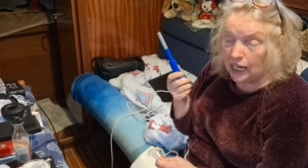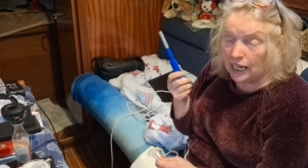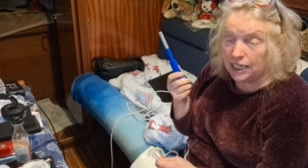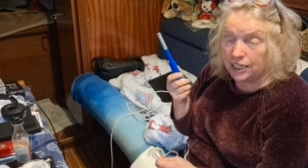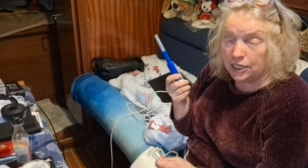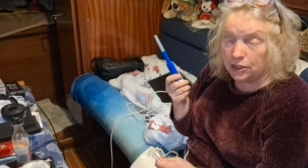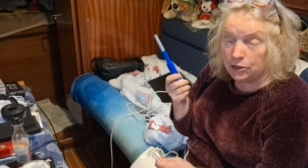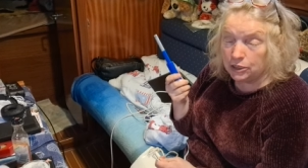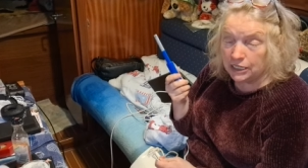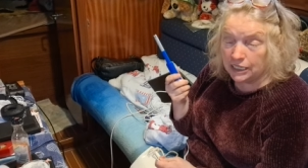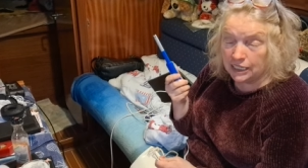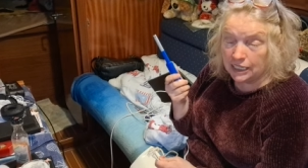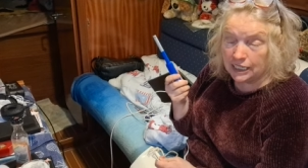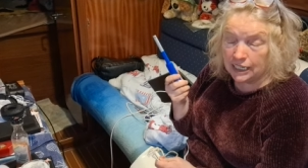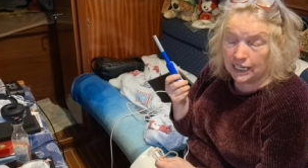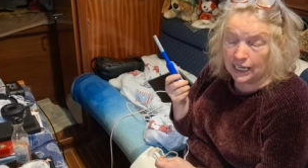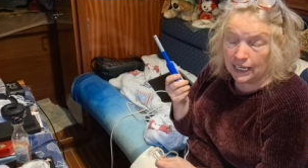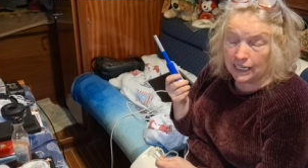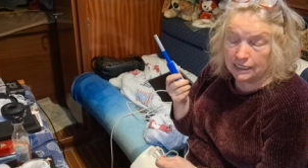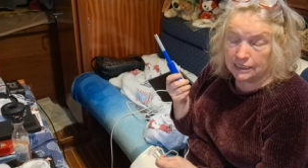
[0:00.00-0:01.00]
I know you
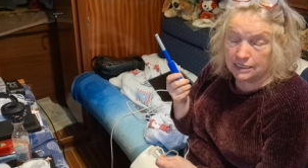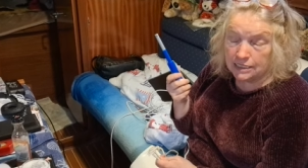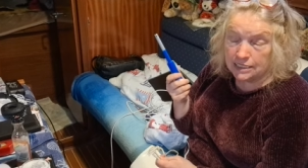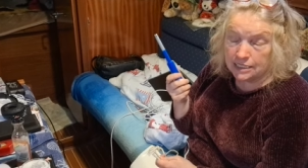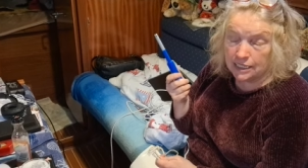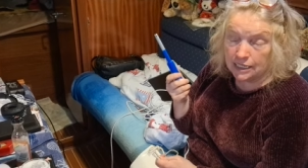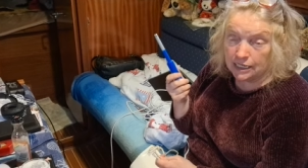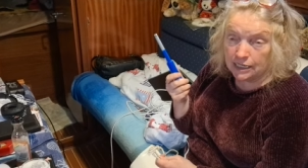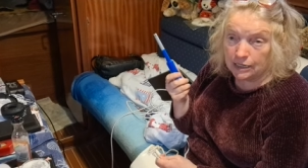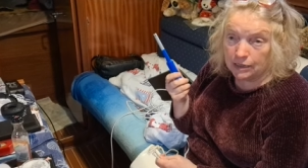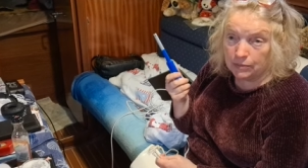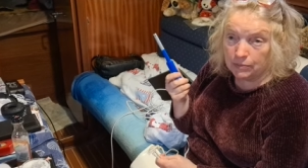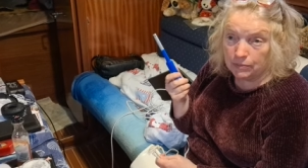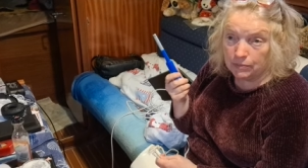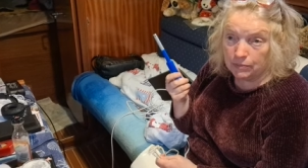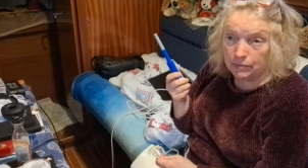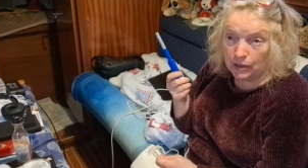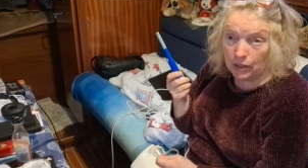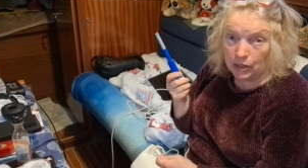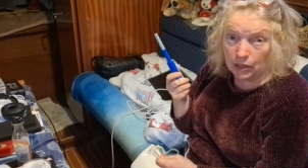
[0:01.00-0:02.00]
can get
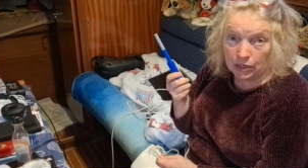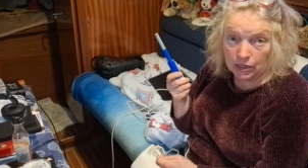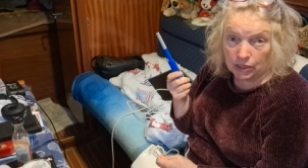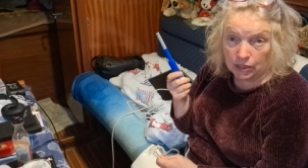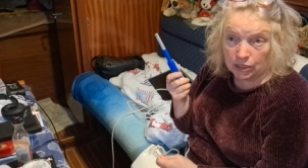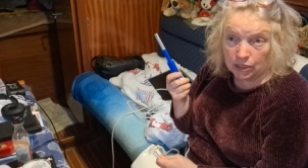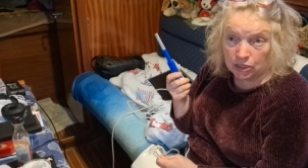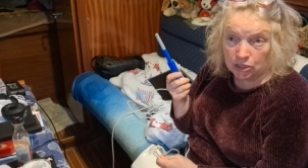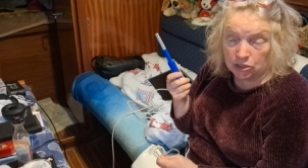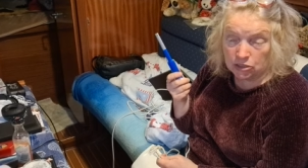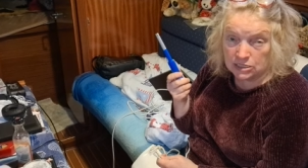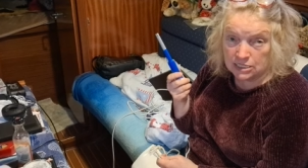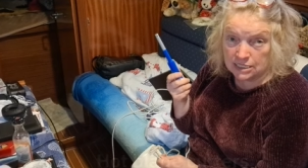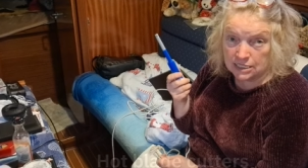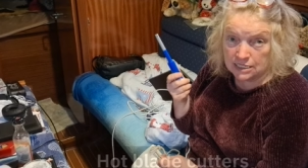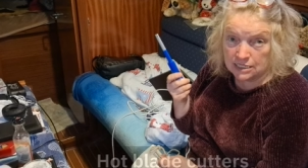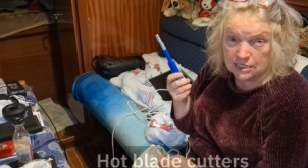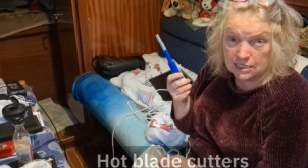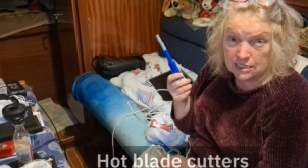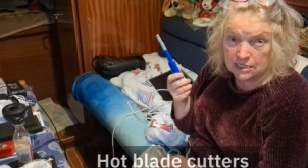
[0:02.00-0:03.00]
um,
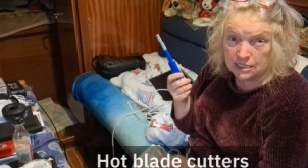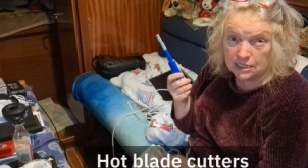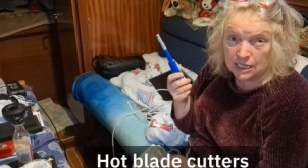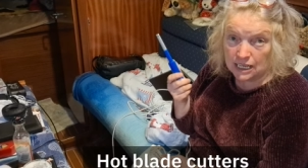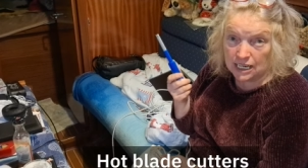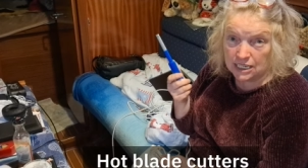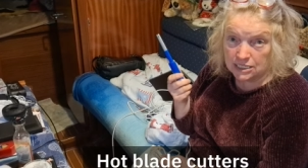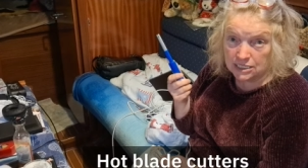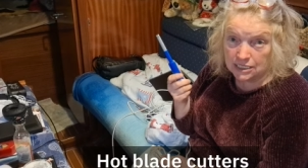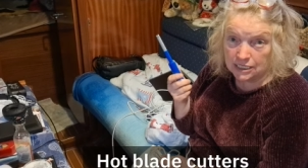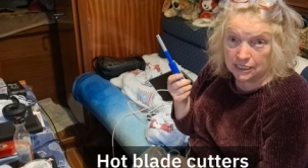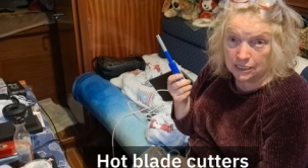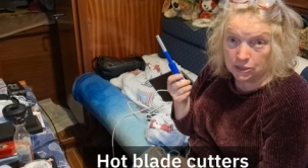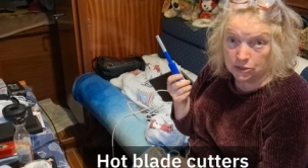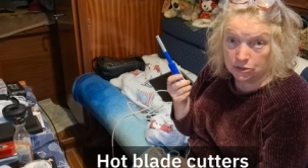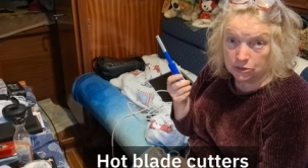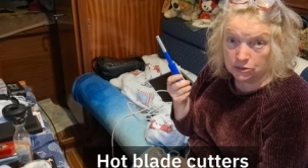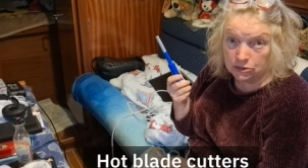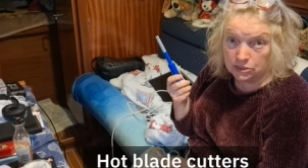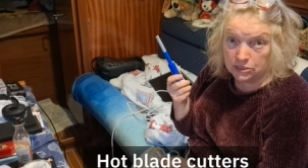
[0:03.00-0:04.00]
cutters that actually
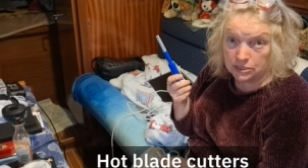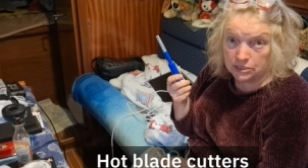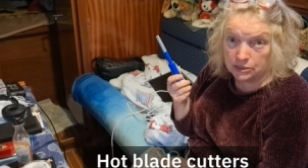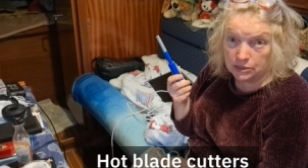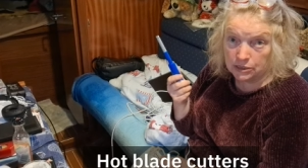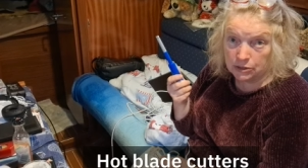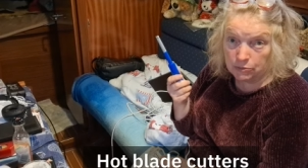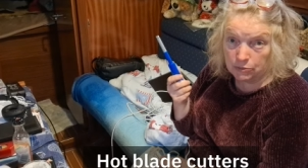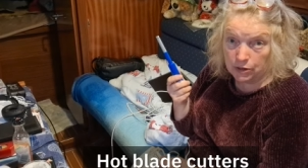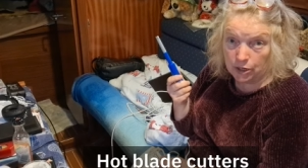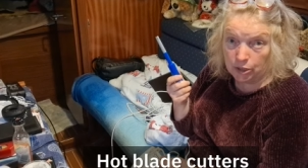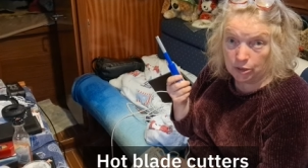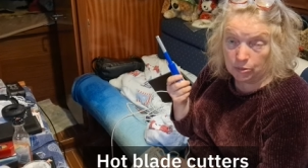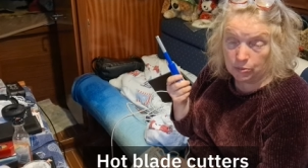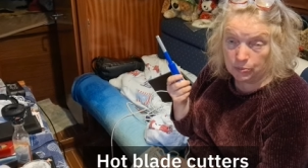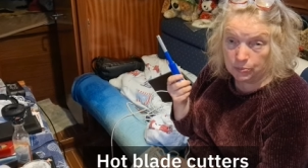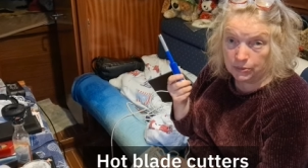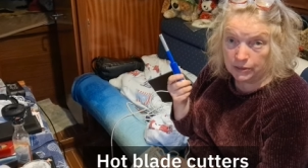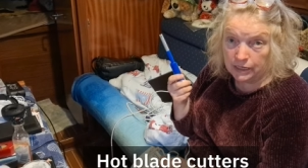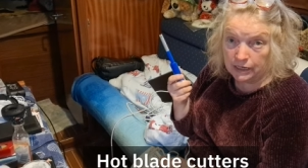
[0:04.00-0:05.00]
cut
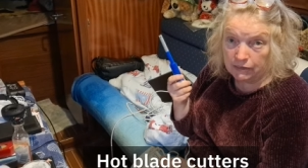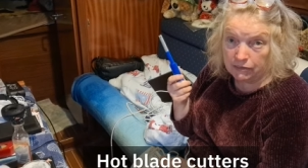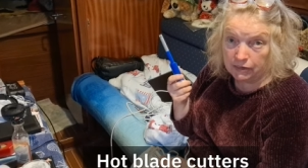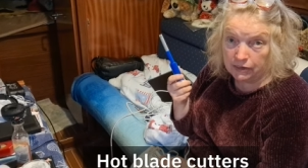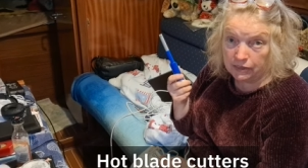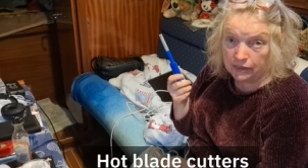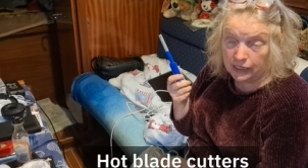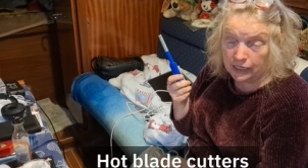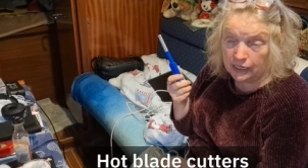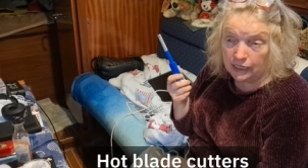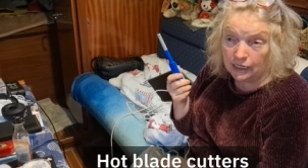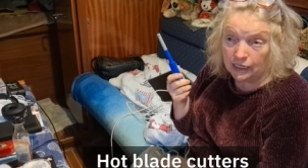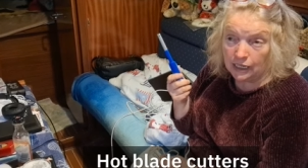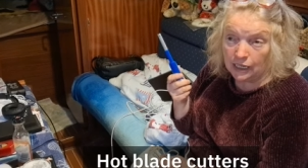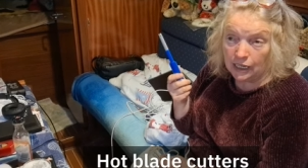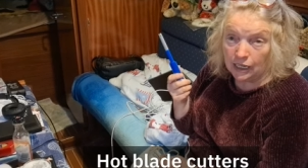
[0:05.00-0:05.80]
rope and everything,